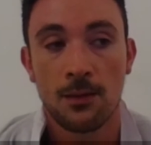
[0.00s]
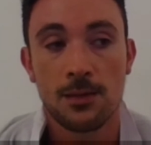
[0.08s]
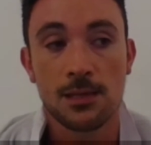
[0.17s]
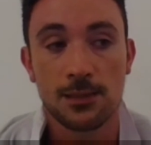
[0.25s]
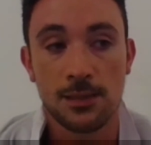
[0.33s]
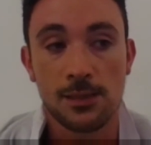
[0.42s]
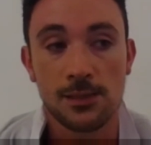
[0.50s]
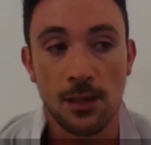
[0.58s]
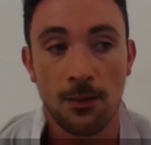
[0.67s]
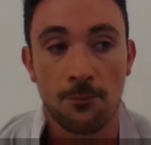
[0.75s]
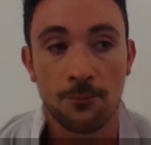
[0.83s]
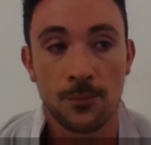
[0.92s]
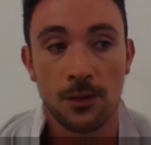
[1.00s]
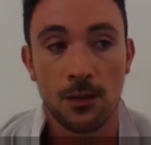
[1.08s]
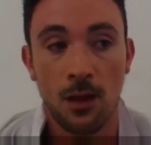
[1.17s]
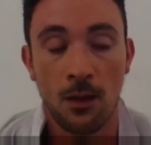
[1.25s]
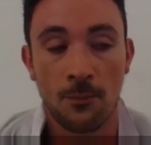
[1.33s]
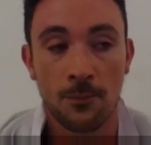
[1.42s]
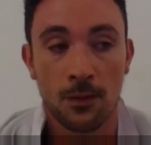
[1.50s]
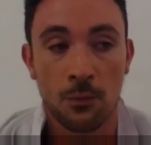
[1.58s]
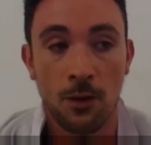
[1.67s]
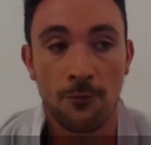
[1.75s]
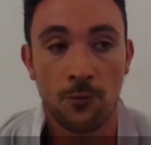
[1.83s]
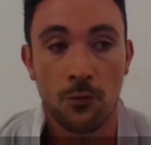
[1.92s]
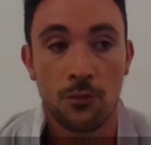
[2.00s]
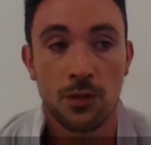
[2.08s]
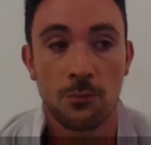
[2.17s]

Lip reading: this is the way forward,